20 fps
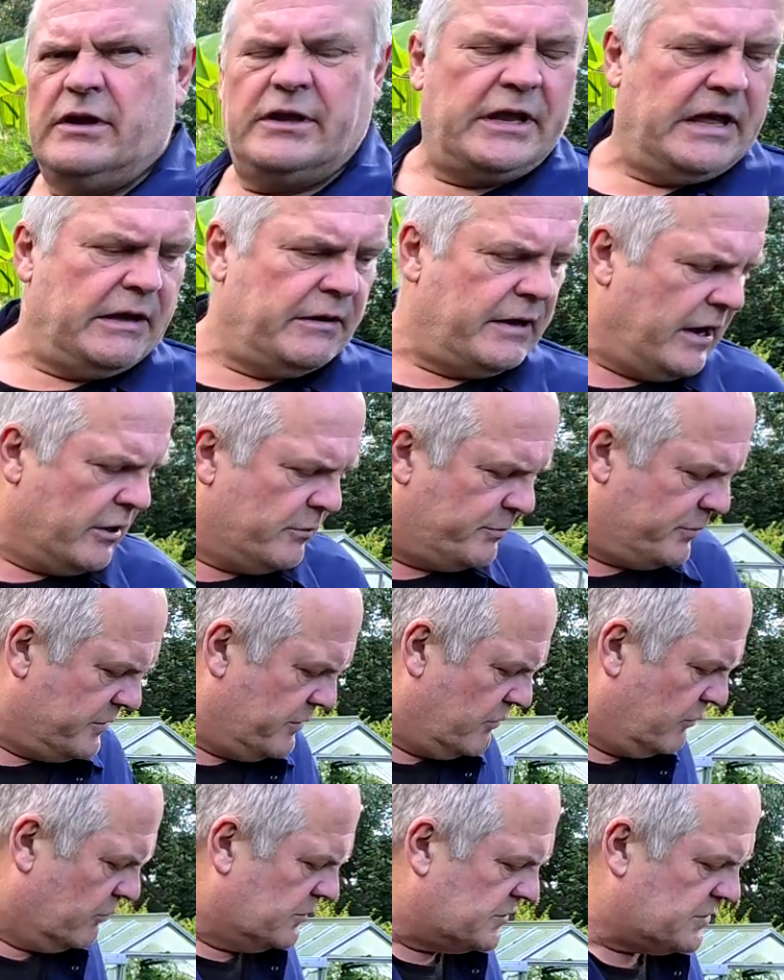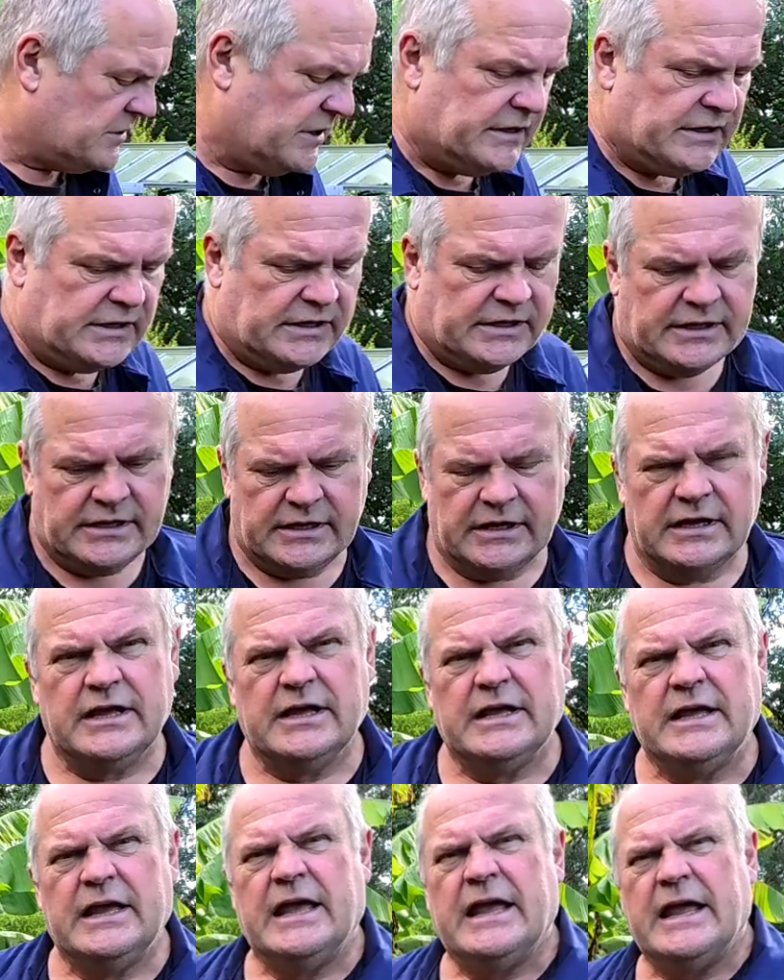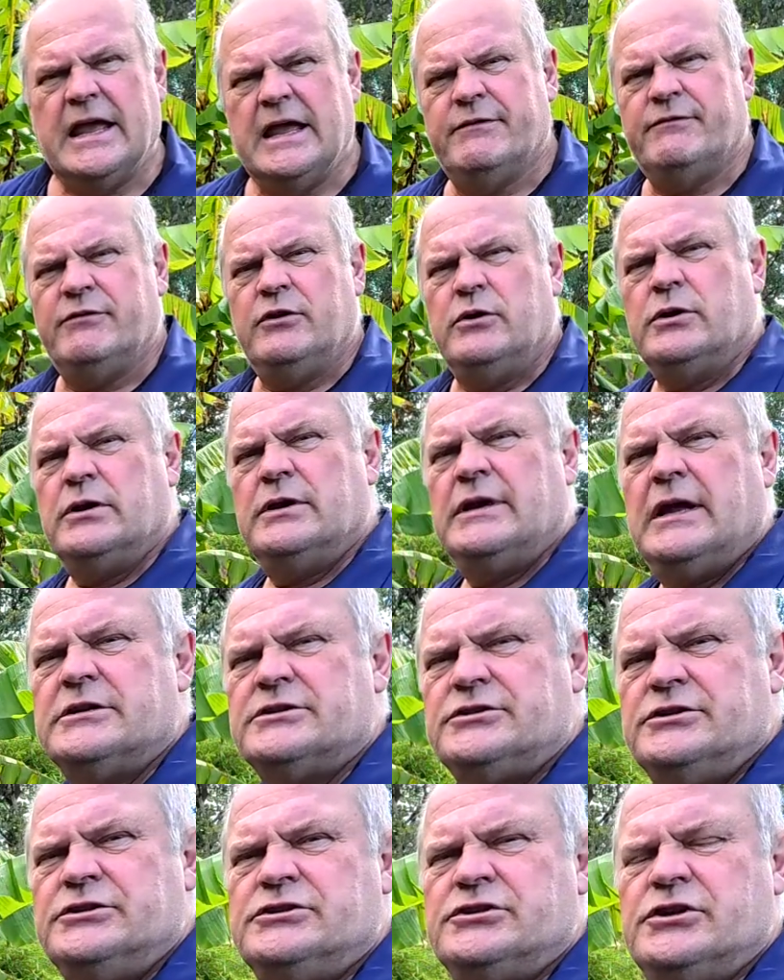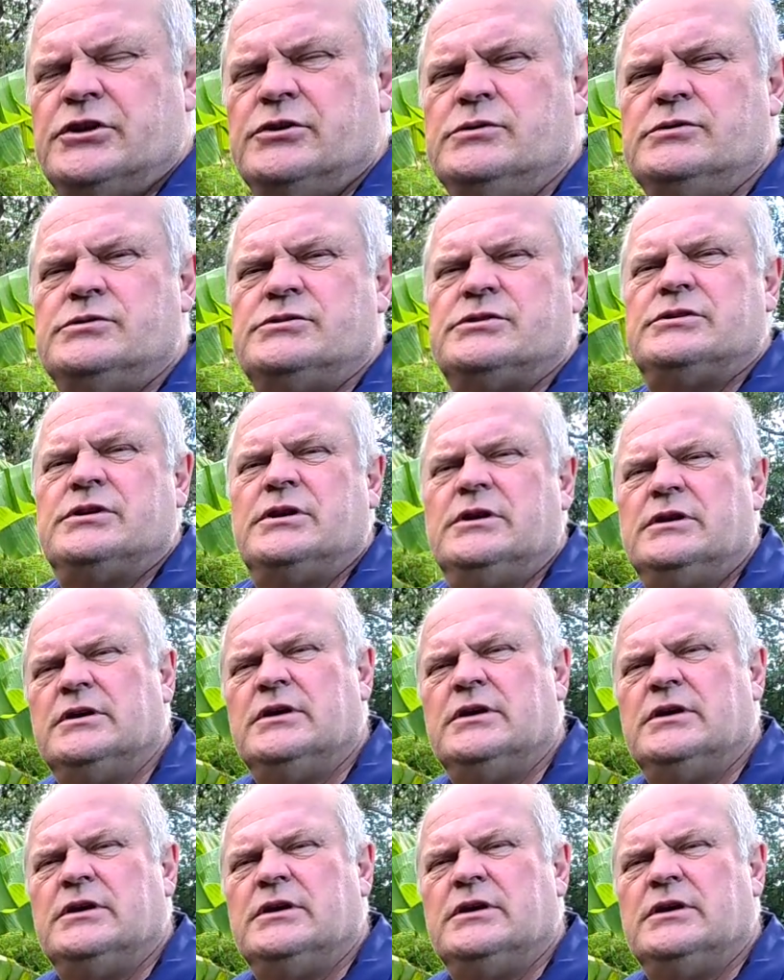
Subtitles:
It'll help enormously if you can actually choose